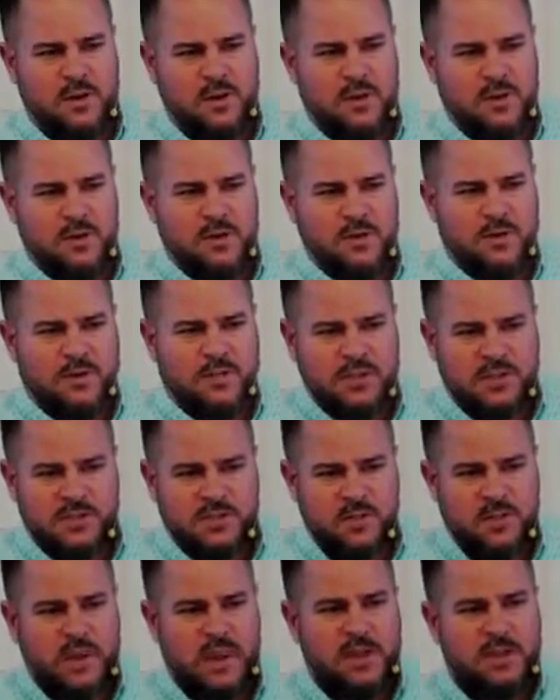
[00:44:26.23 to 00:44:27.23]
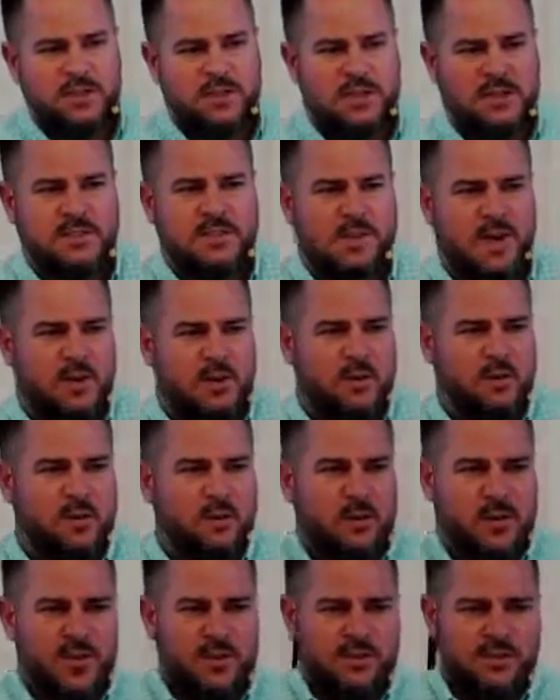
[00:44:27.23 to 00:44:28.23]
your situation, it's not in your
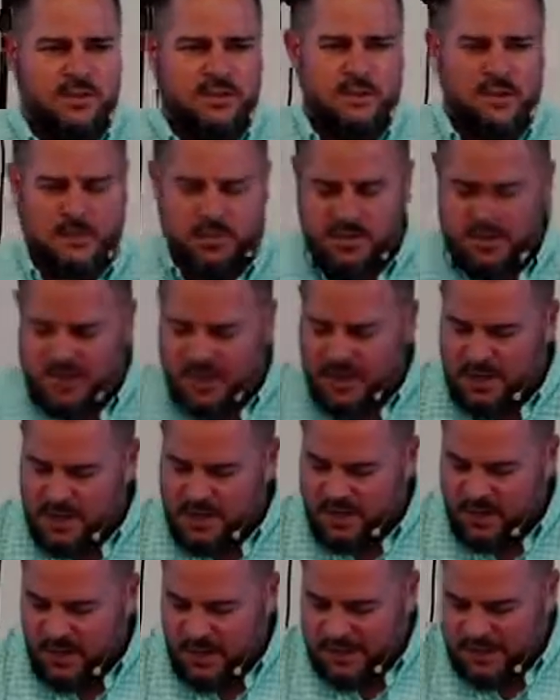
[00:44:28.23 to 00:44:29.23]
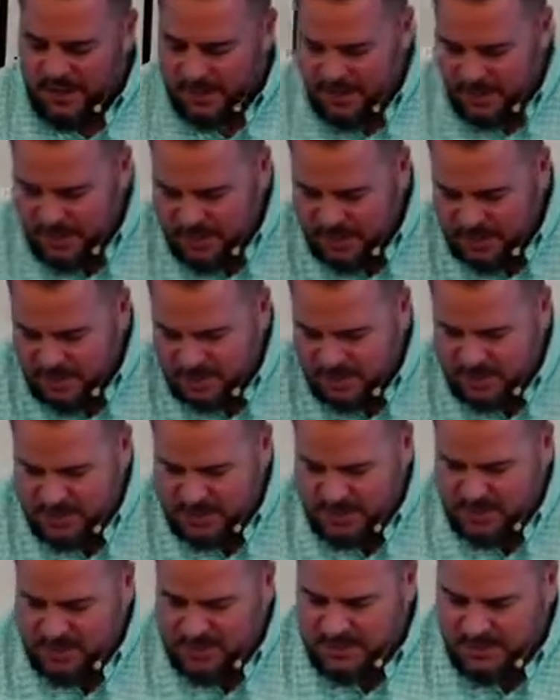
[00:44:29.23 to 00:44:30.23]
relationships. Your identity is in
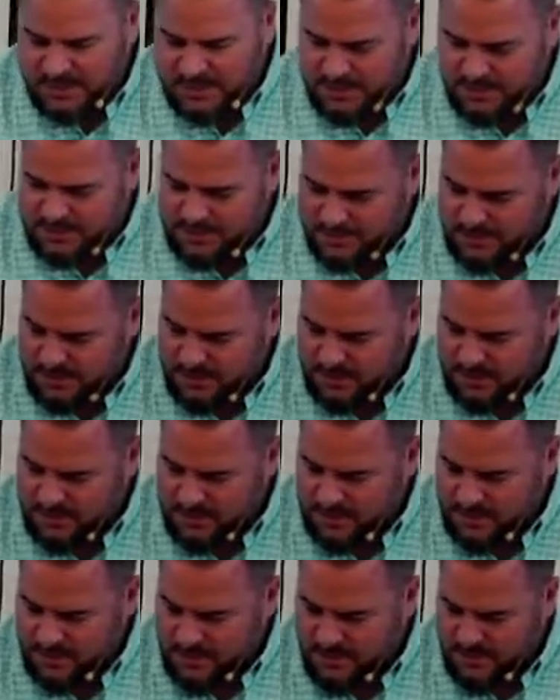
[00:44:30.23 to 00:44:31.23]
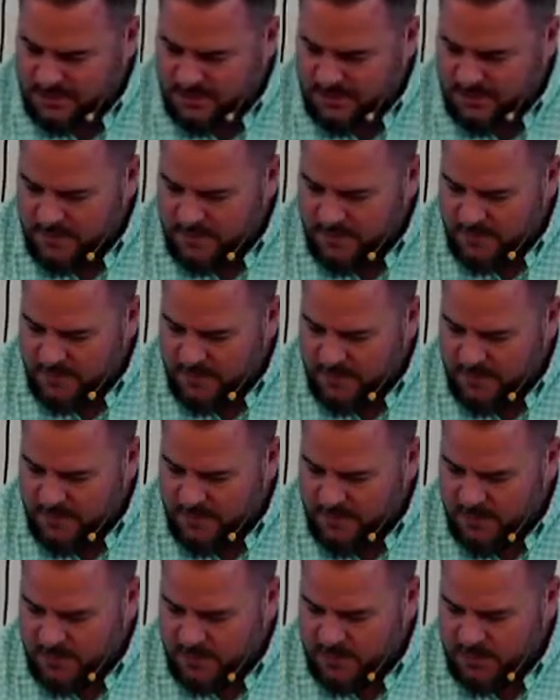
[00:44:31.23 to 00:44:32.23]
Jesus.
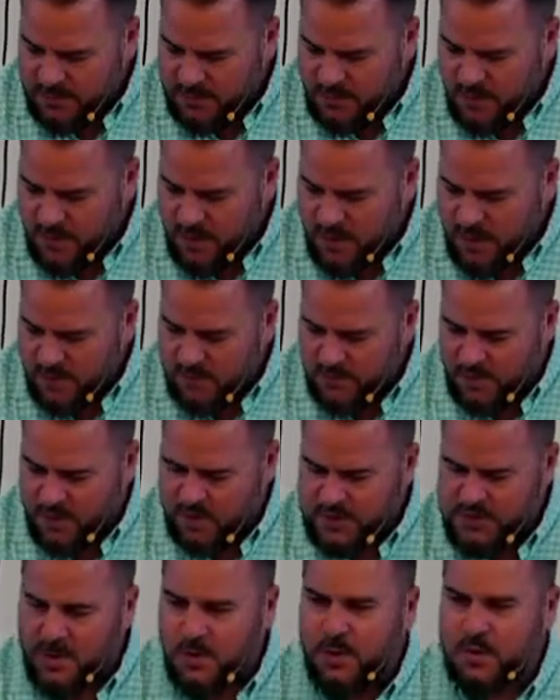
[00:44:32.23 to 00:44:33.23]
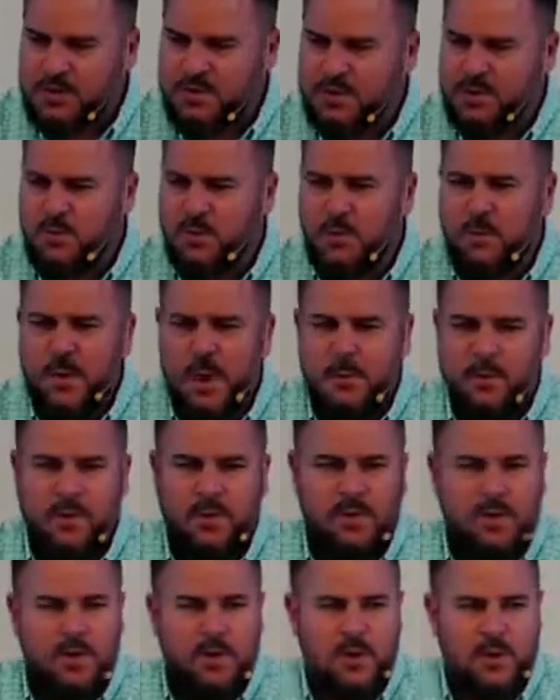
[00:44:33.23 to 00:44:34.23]
And it will do well for our souls to
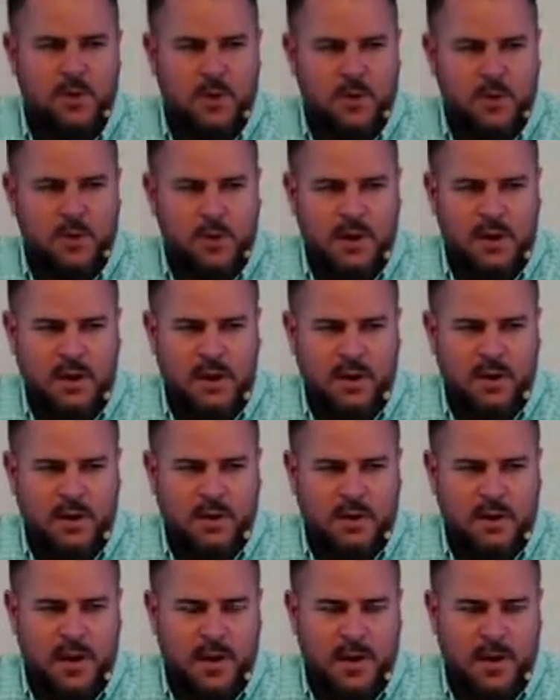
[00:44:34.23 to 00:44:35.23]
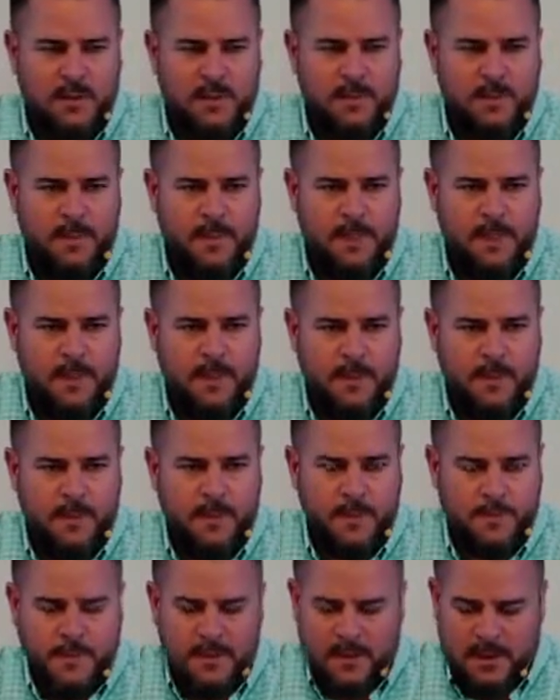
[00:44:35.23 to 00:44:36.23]
remember who we are in God.
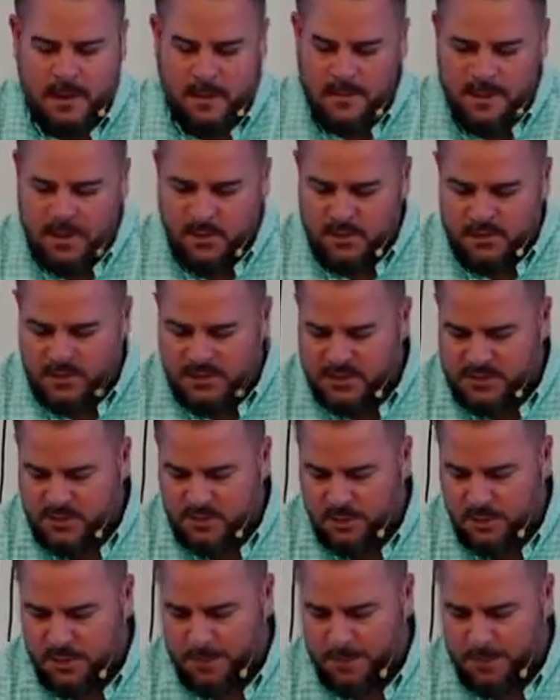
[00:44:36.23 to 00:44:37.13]
And I'm going to end with this story.